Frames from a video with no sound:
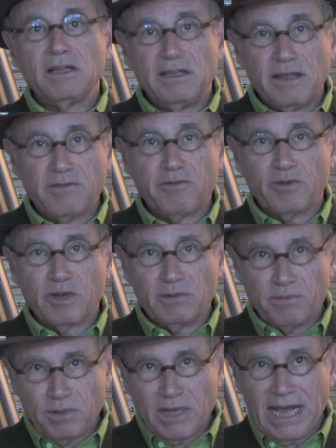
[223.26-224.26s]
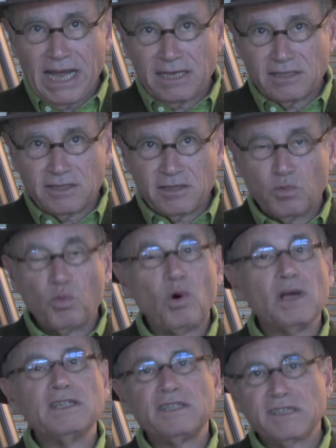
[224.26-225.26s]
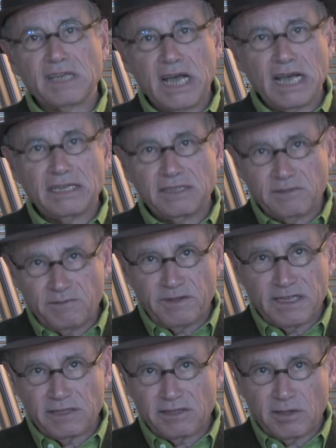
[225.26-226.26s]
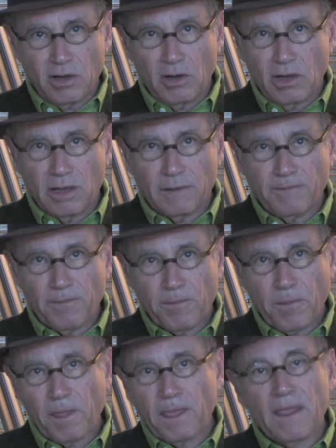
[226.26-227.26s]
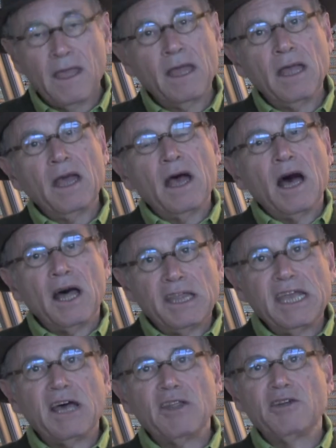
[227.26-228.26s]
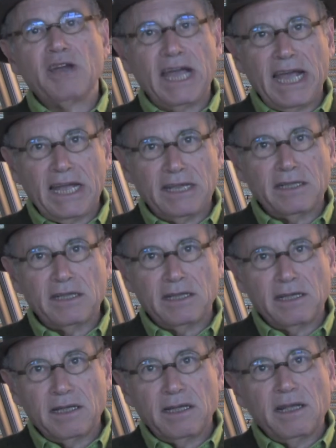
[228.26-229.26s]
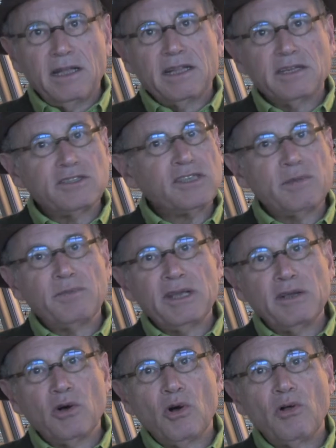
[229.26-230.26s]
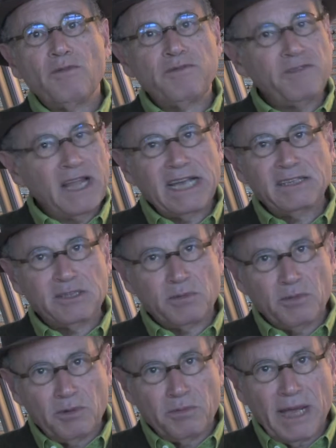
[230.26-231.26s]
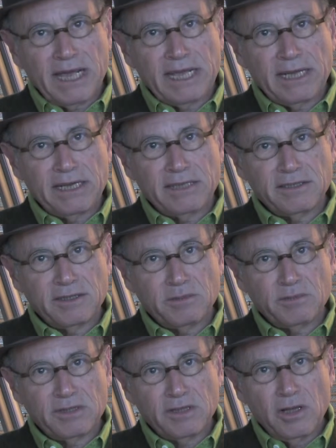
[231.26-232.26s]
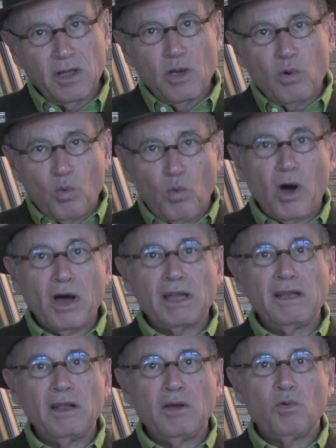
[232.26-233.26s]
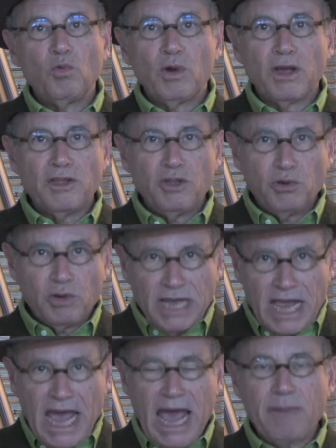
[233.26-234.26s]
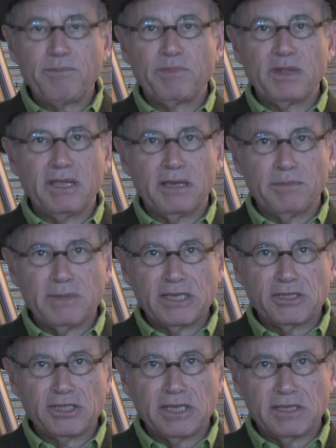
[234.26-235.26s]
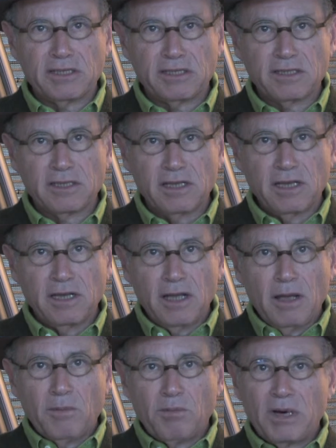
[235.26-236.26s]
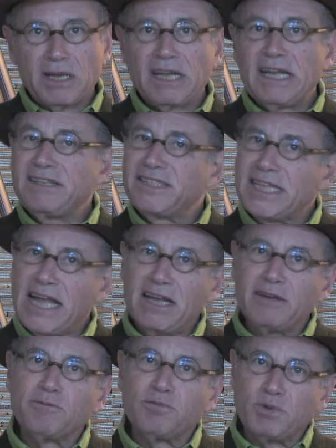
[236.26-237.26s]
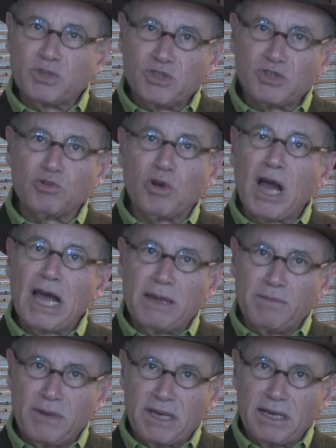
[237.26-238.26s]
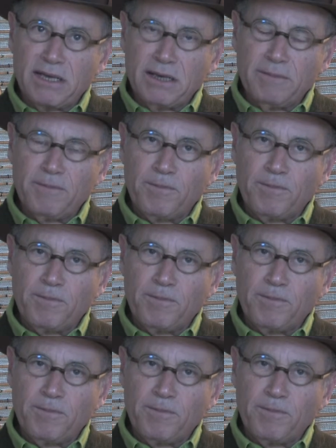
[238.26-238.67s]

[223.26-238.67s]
different plants. One size fits all. On the other hand, there's something called flexible mechanisms, one where you cap the emissions, but instead of prescribing